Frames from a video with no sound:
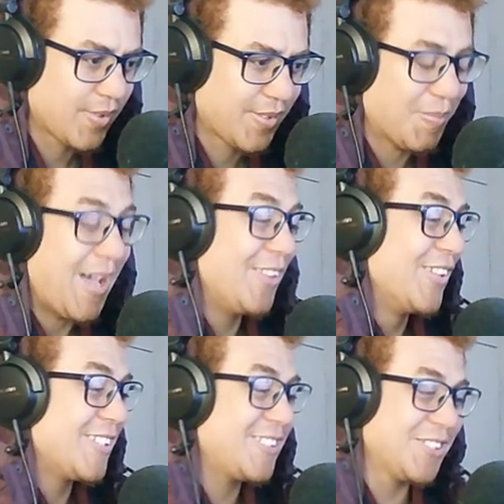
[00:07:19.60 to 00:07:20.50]
Man,
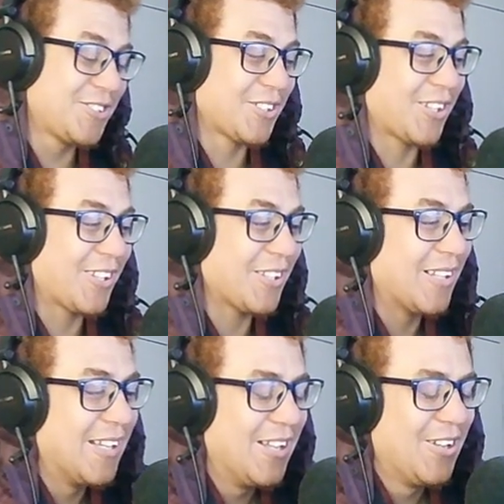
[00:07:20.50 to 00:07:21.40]
this is
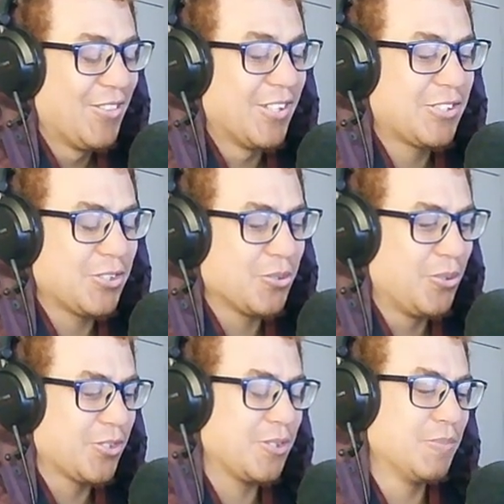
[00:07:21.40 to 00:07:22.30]

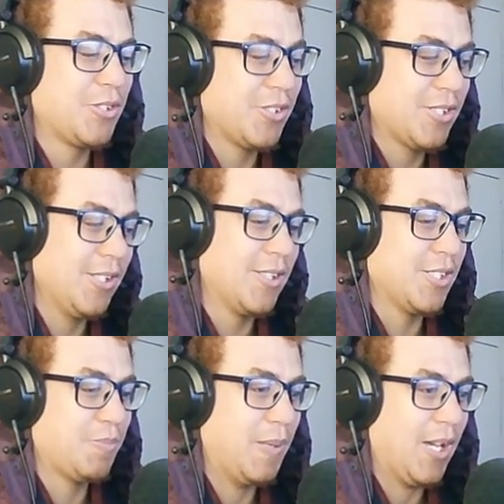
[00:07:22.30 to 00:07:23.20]
awesome to see
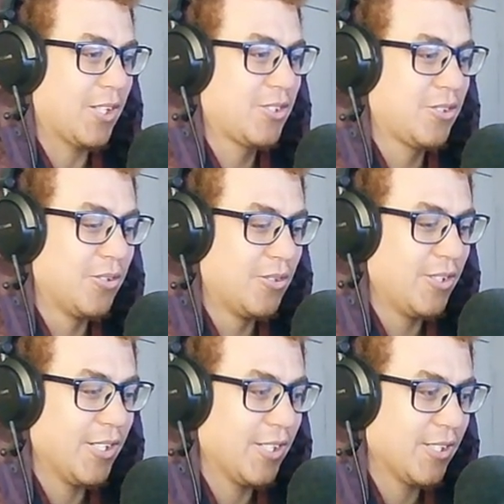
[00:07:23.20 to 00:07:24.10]
this
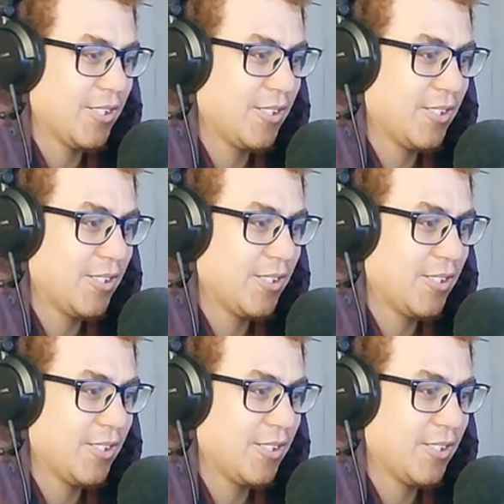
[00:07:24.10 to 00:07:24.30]
backstory.